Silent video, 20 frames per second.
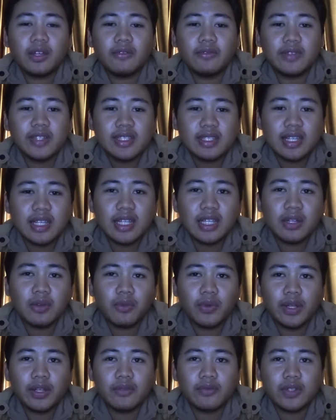Firstly,
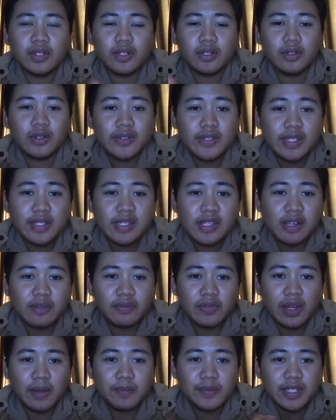one of the causes of
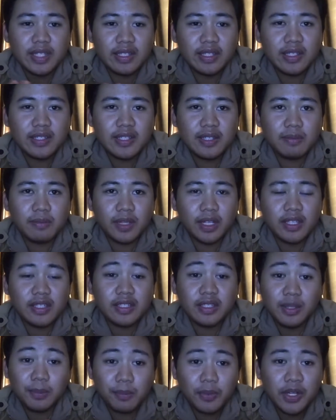absenteeism is
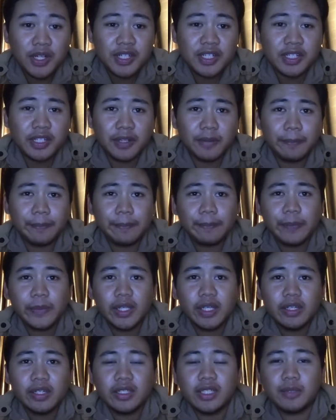depression.
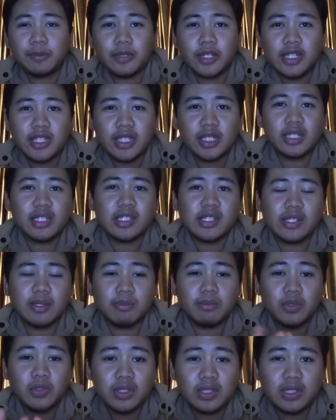Depression is the
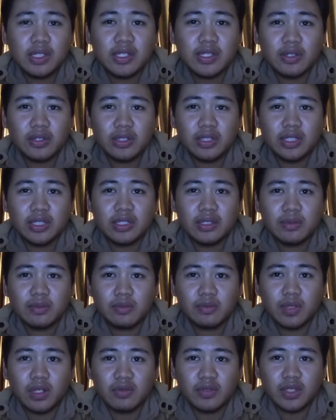mood disorder
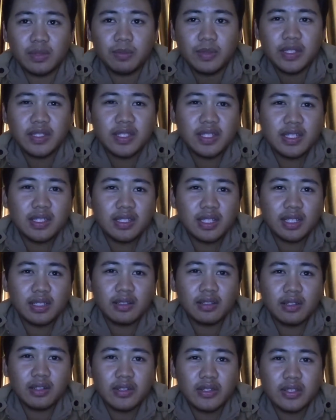of a person that
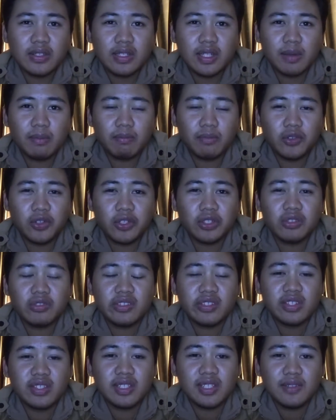causes them
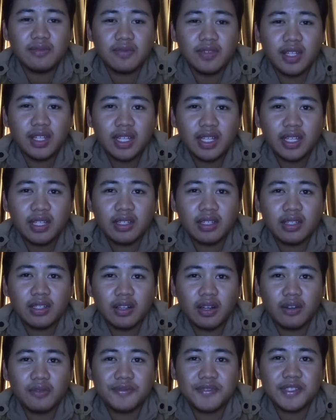continuously feeling
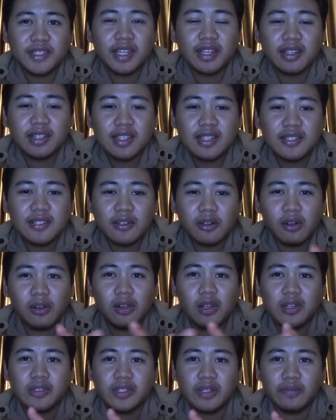of sadness or
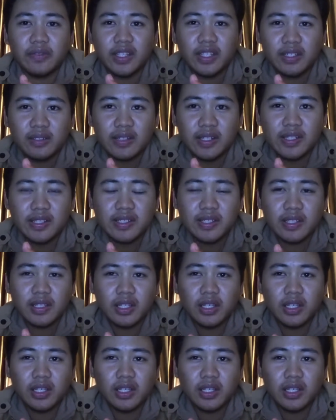loss of interest.